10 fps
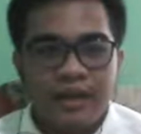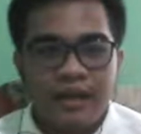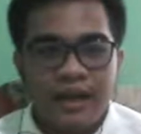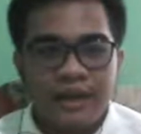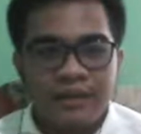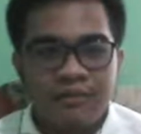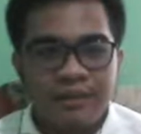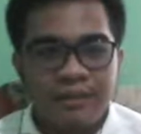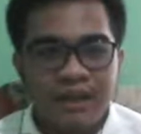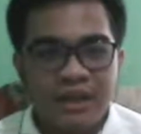and is
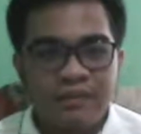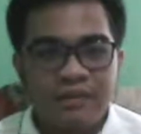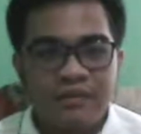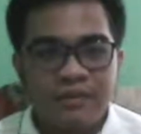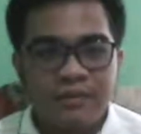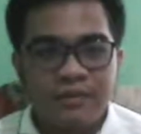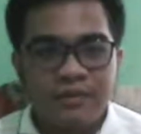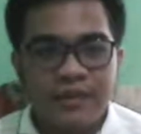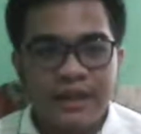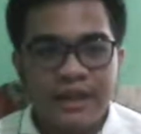responsible for
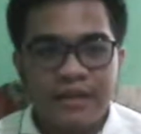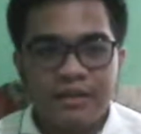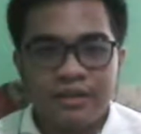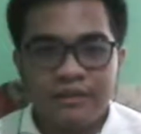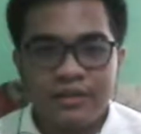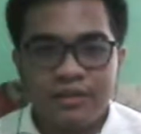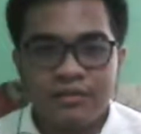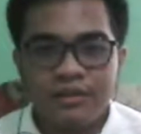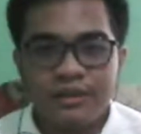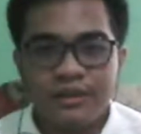moving the aircraft's
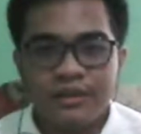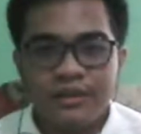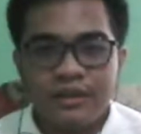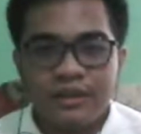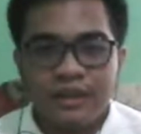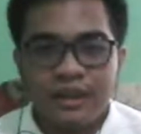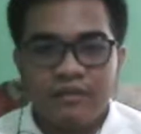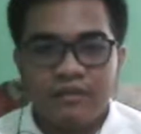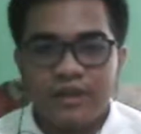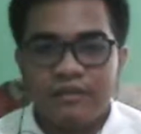nose
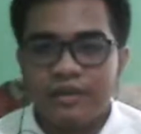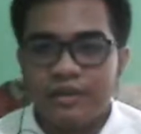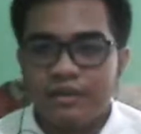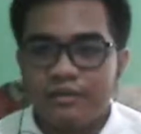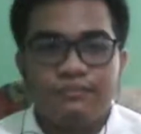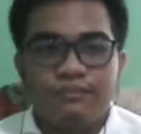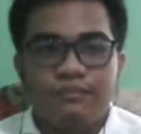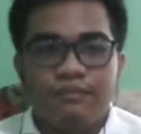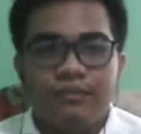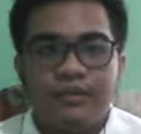left and right.
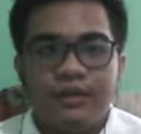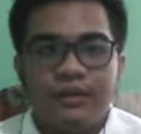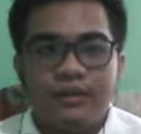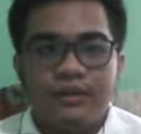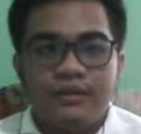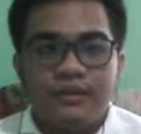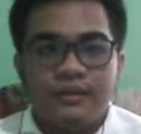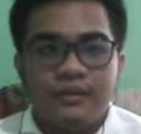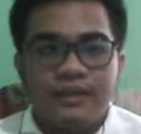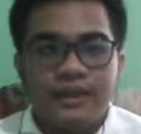
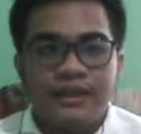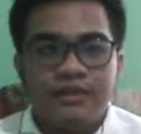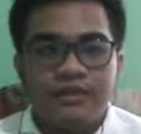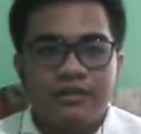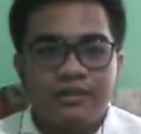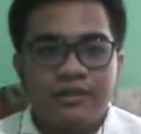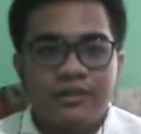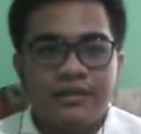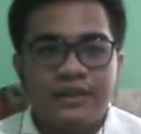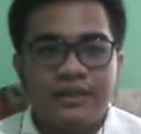These control
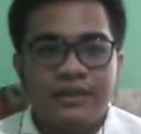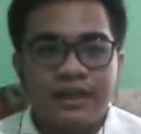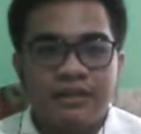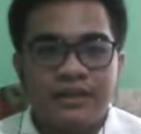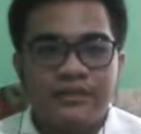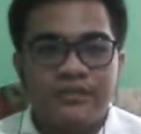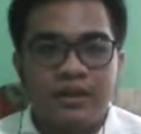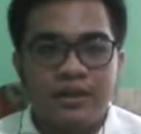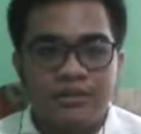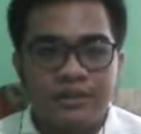surfaces are as
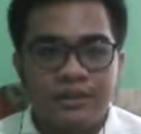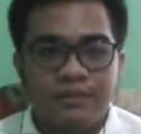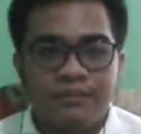follows: